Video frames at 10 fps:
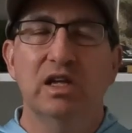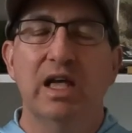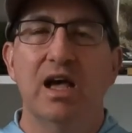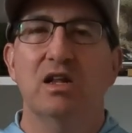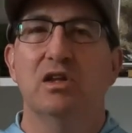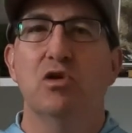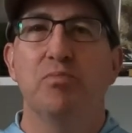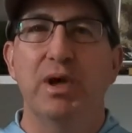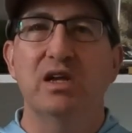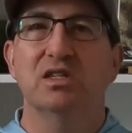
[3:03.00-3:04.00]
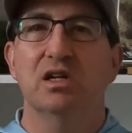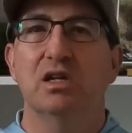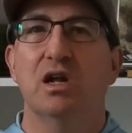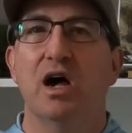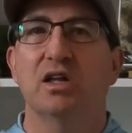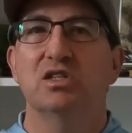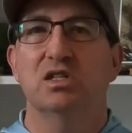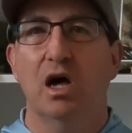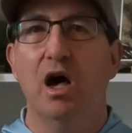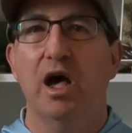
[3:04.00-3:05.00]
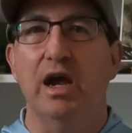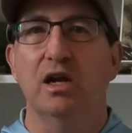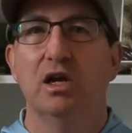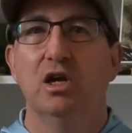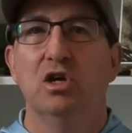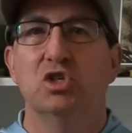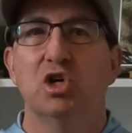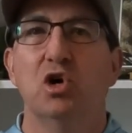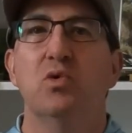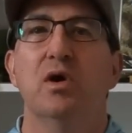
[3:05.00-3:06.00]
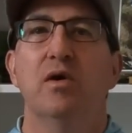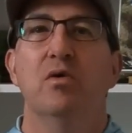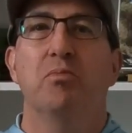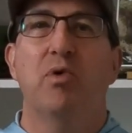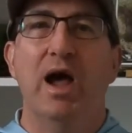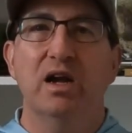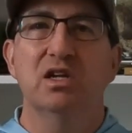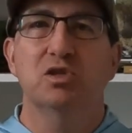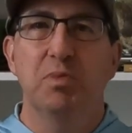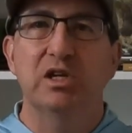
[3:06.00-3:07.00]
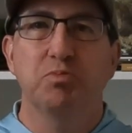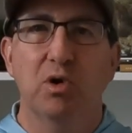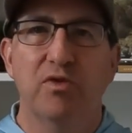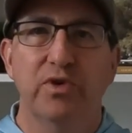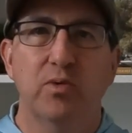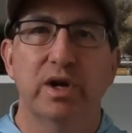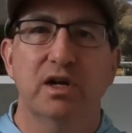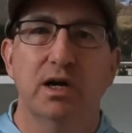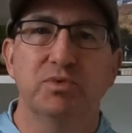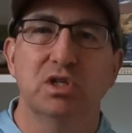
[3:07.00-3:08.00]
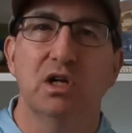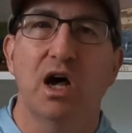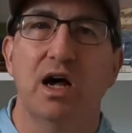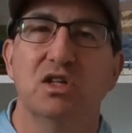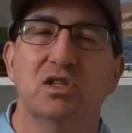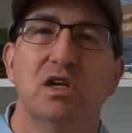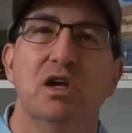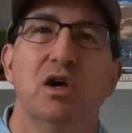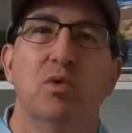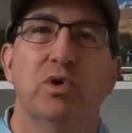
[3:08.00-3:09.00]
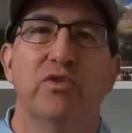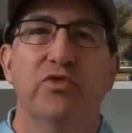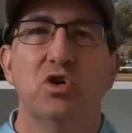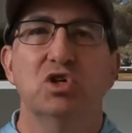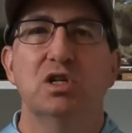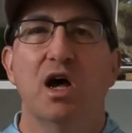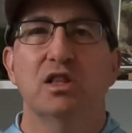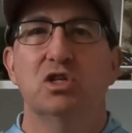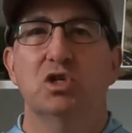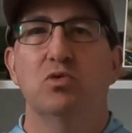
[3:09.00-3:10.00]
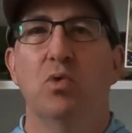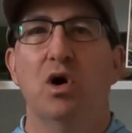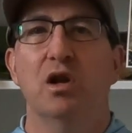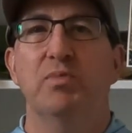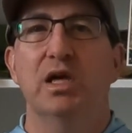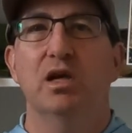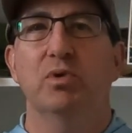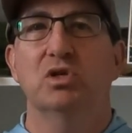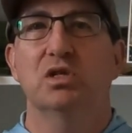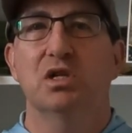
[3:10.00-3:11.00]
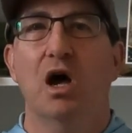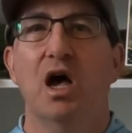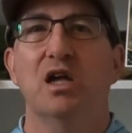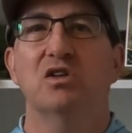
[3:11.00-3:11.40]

get your basic knots tied. So practice makes perfect when it comes to knots. Well, the first knot that you want to be able to tie